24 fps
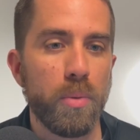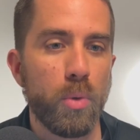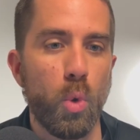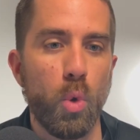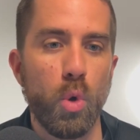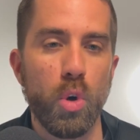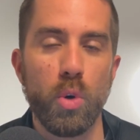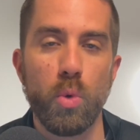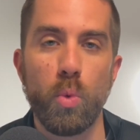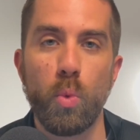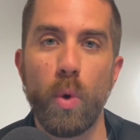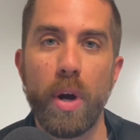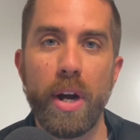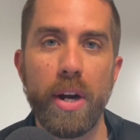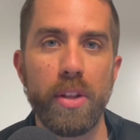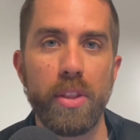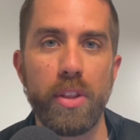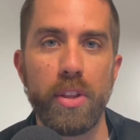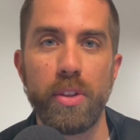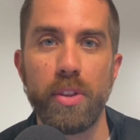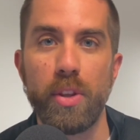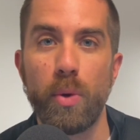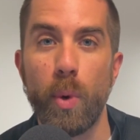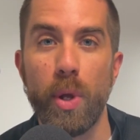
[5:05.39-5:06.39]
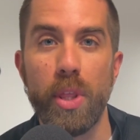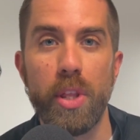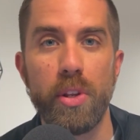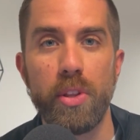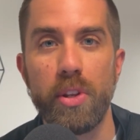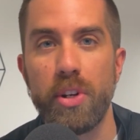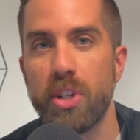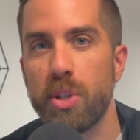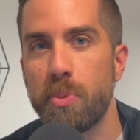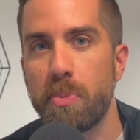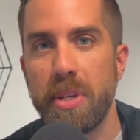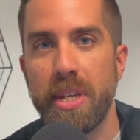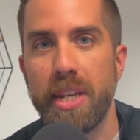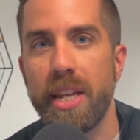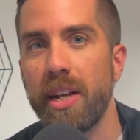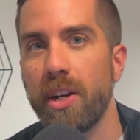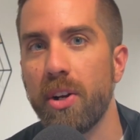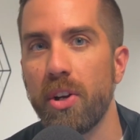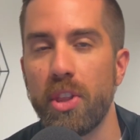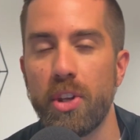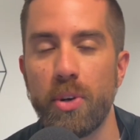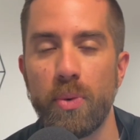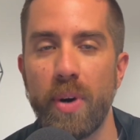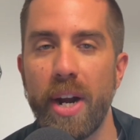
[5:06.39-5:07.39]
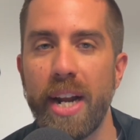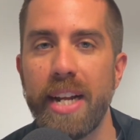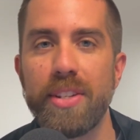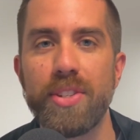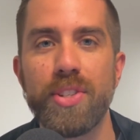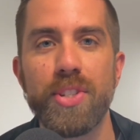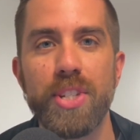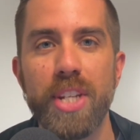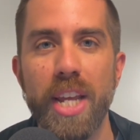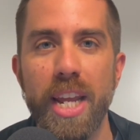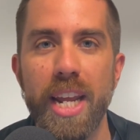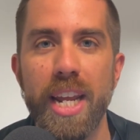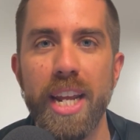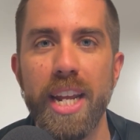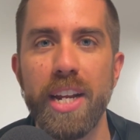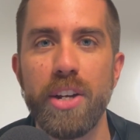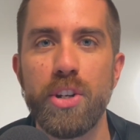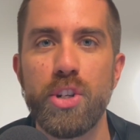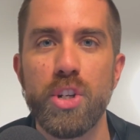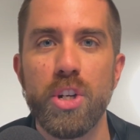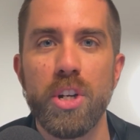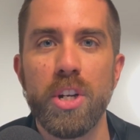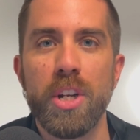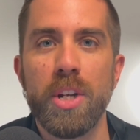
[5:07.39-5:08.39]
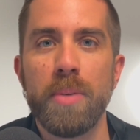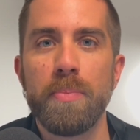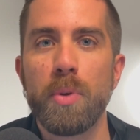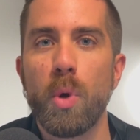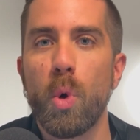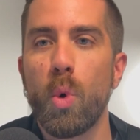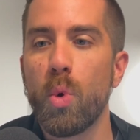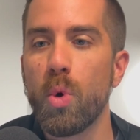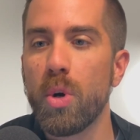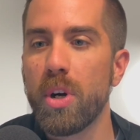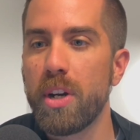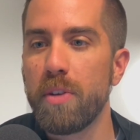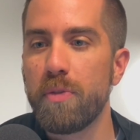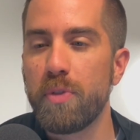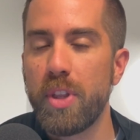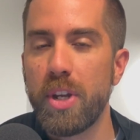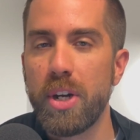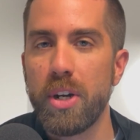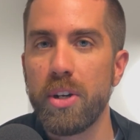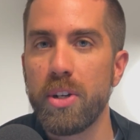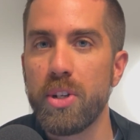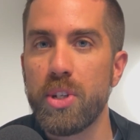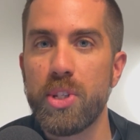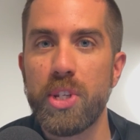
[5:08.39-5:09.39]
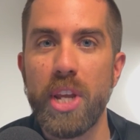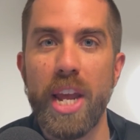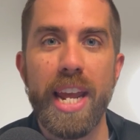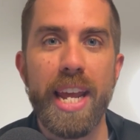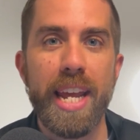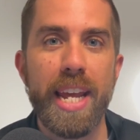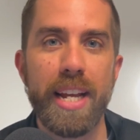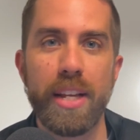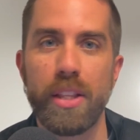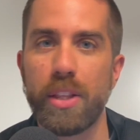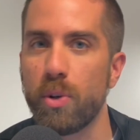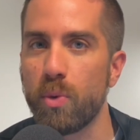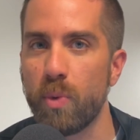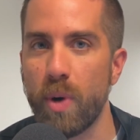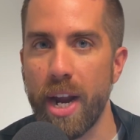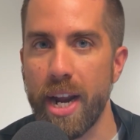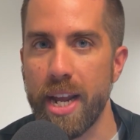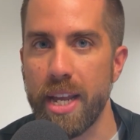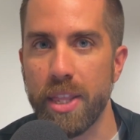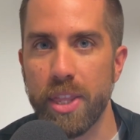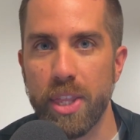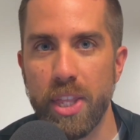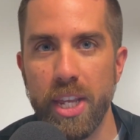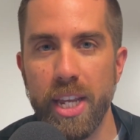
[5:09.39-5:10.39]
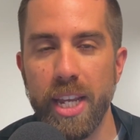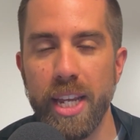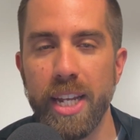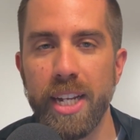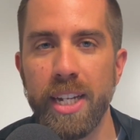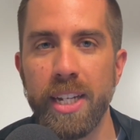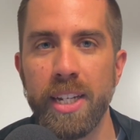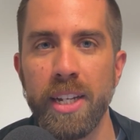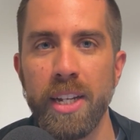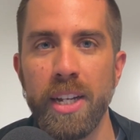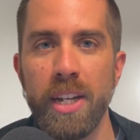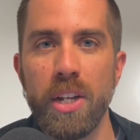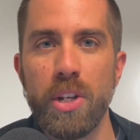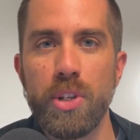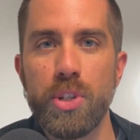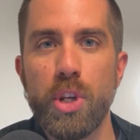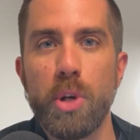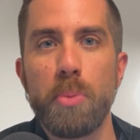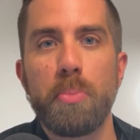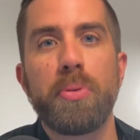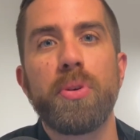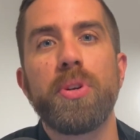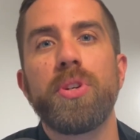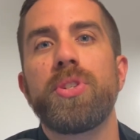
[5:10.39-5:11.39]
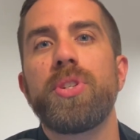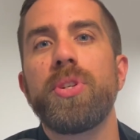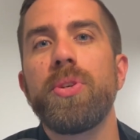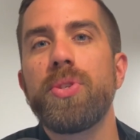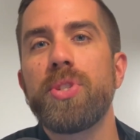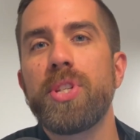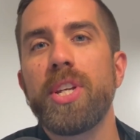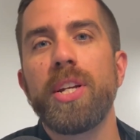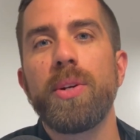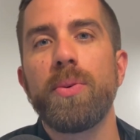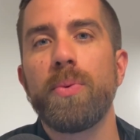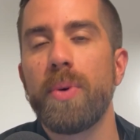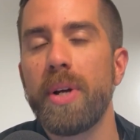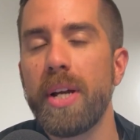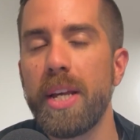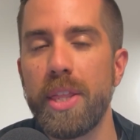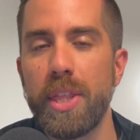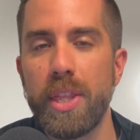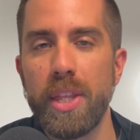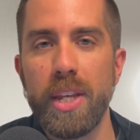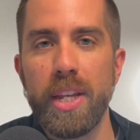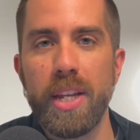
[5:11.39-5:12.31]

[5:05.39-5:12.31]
or whether they're speaking on the right stage, or if they're saying the right thing. So producing with